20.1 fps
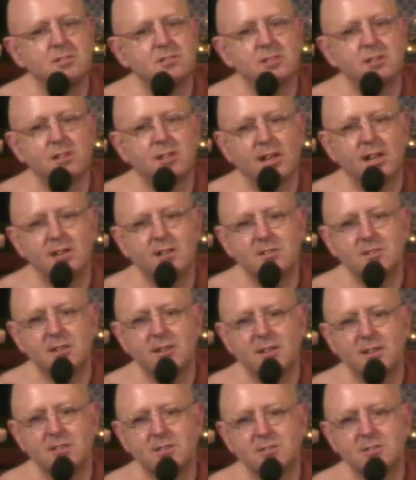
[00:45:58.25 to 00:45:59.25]
to that
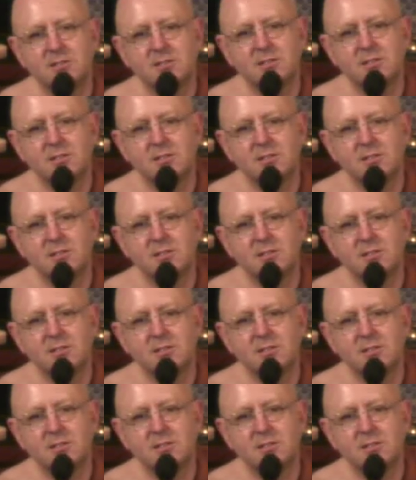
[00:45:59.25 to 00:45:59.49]
test.